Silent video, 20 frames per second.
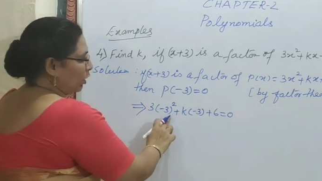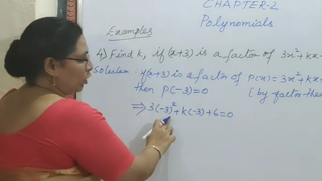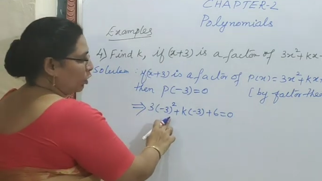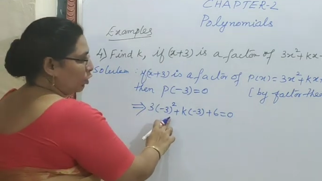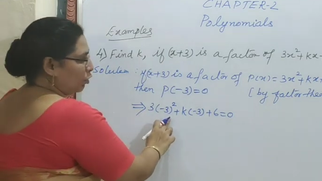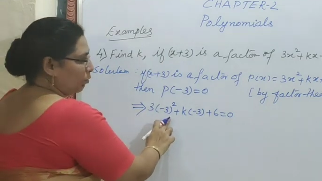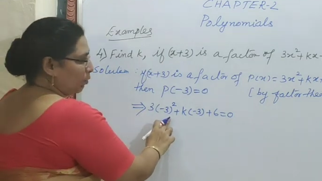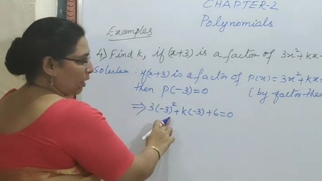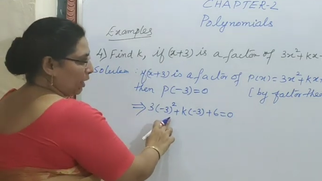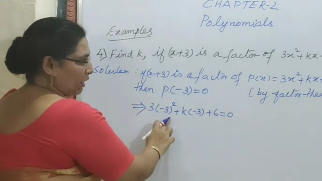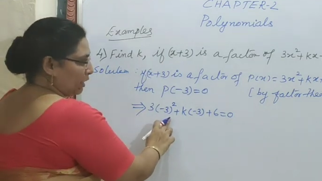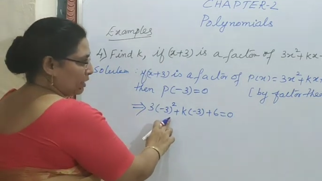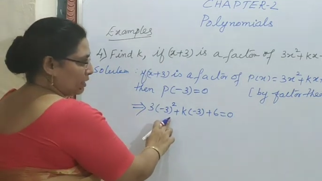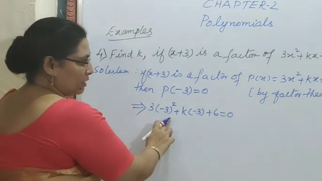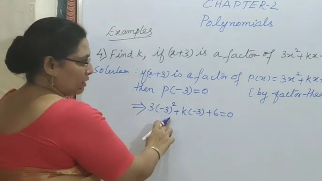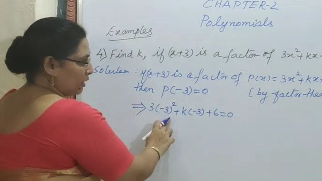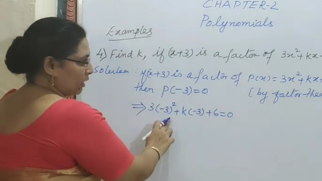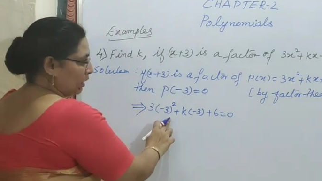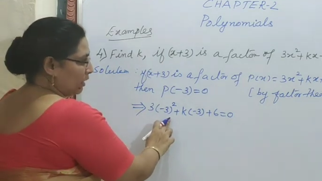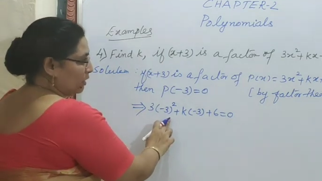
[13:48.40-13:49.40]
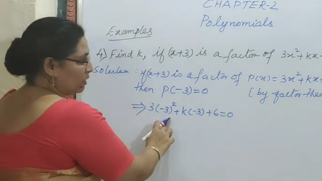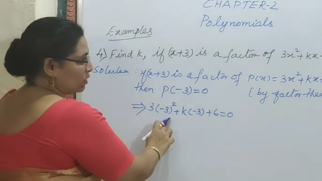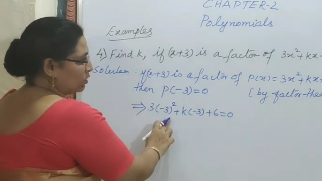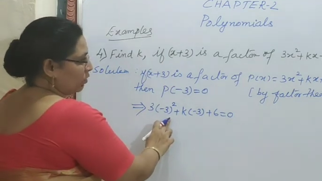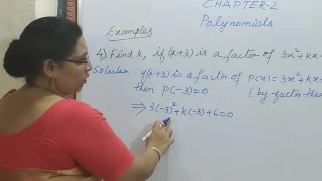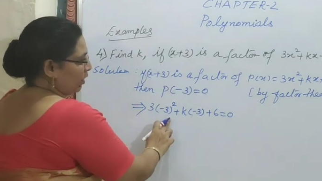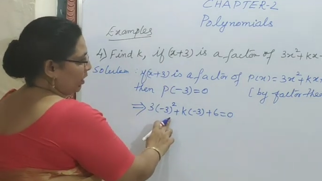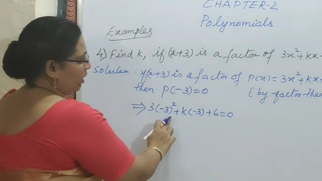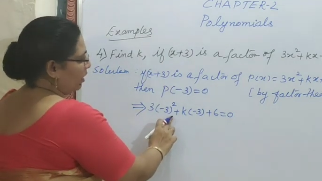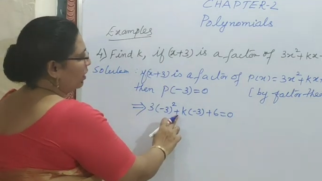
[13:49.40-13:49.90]
into minus 3
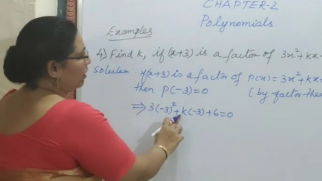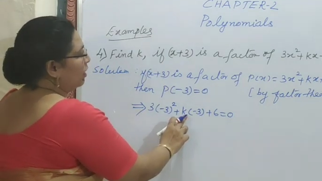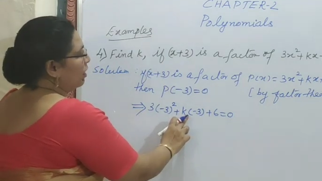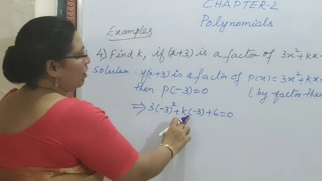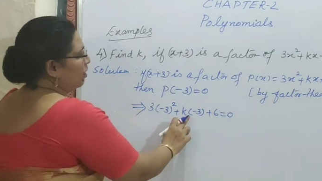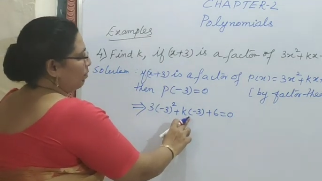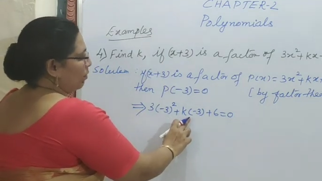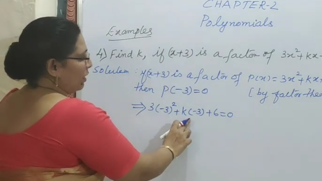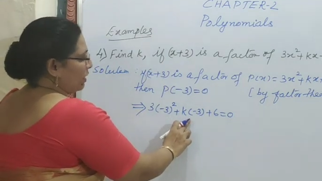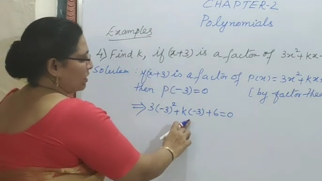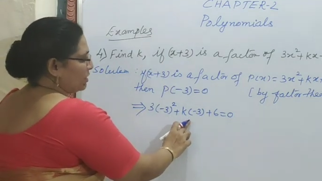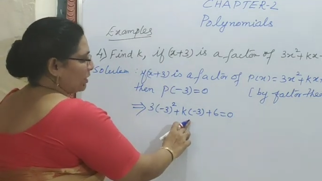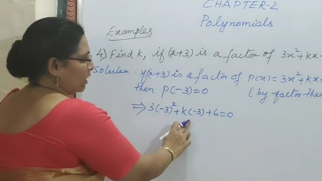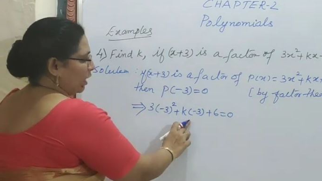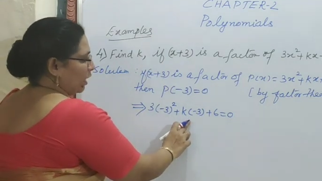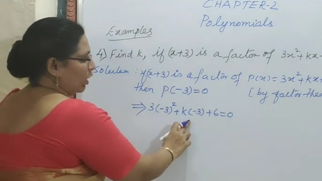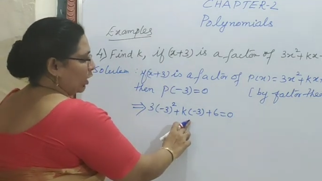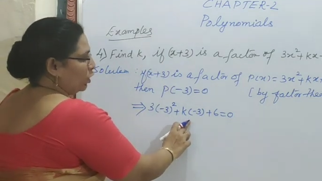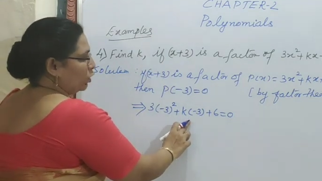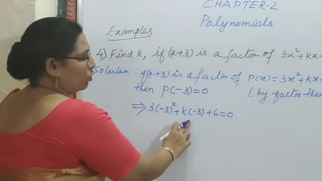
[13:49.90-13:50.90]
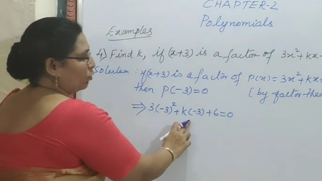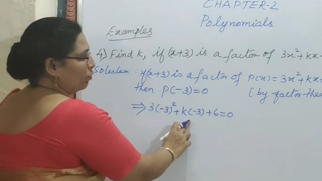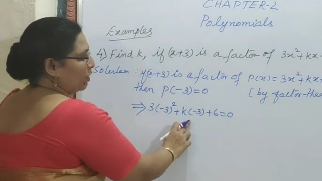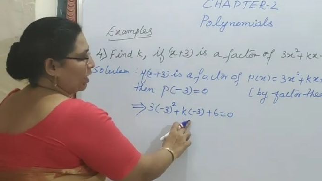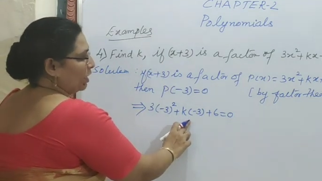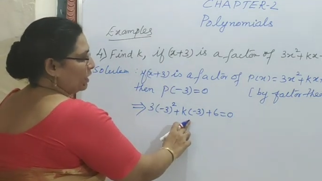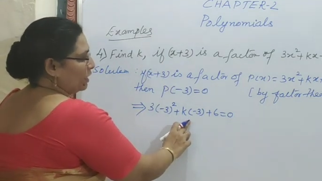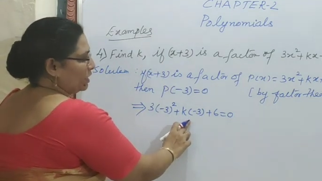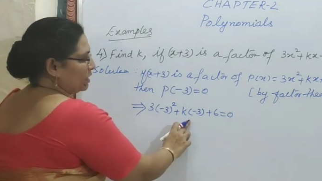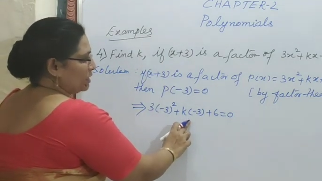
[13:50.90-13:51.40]
square plus k into
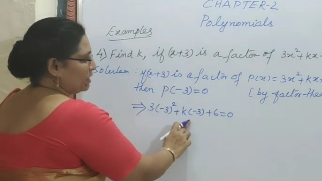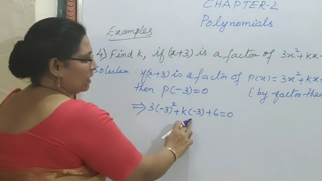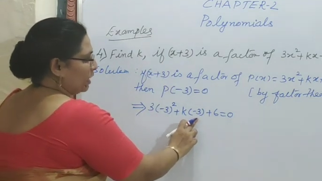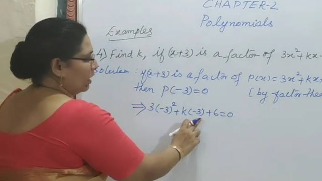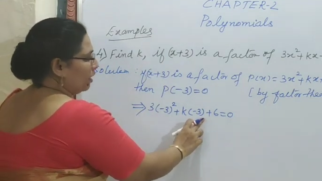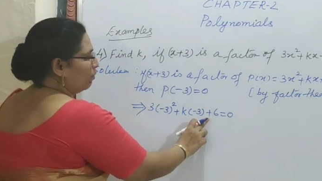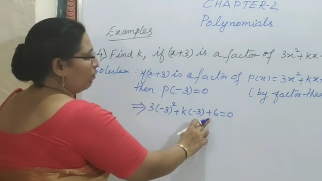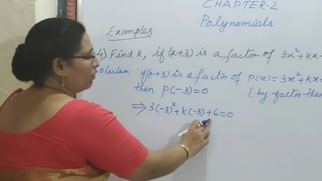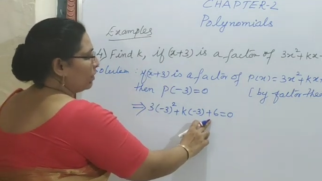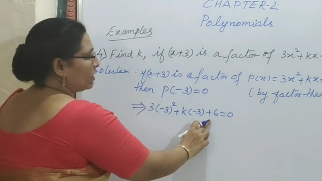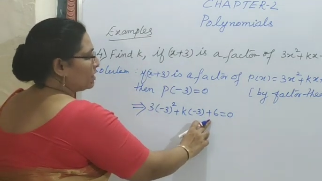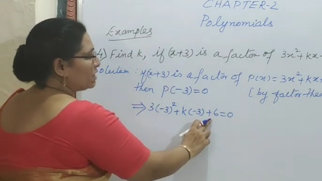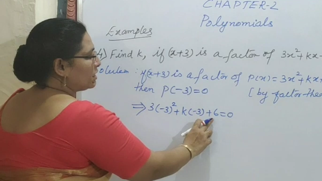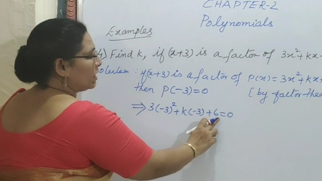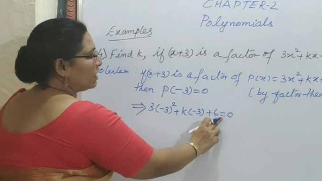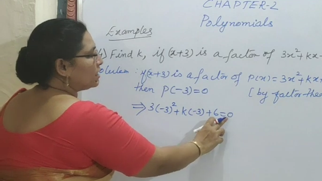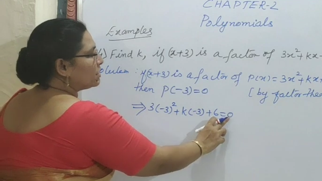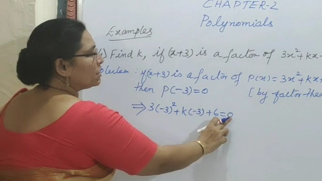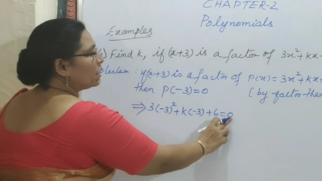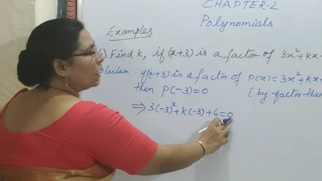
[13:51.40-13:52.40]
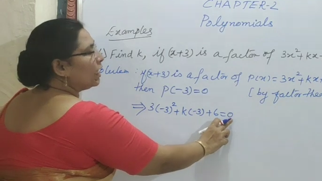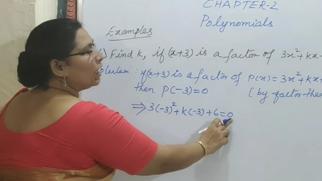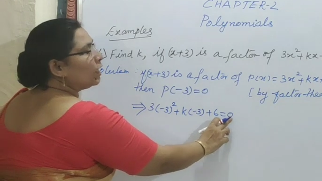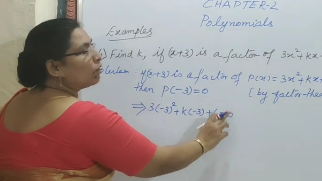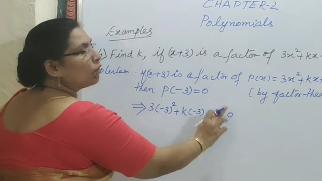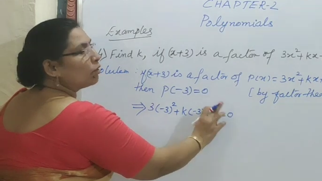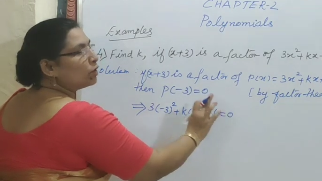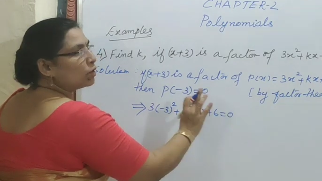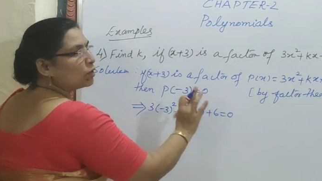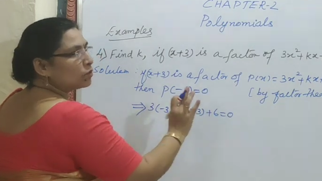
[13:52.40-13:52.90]
minus 3 plus 6 equal
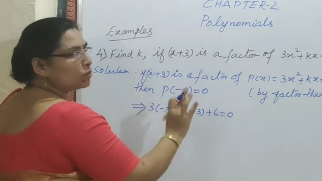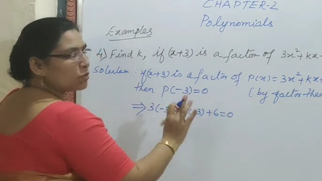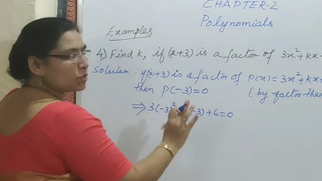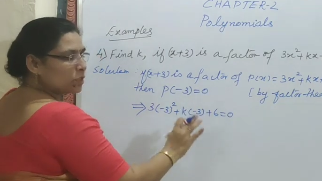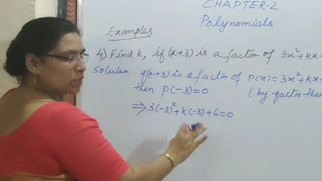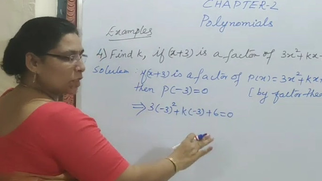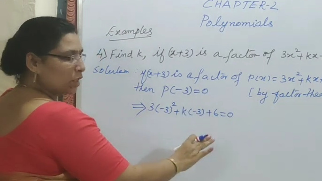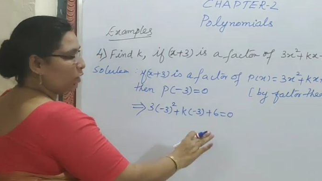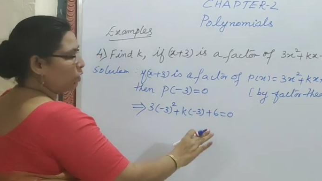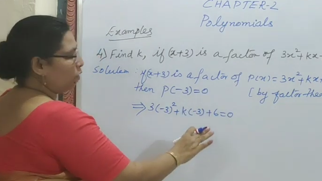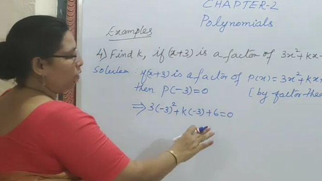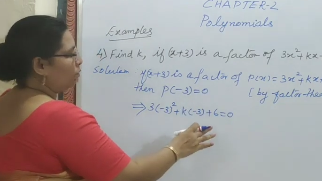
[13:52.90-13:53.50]
to 0,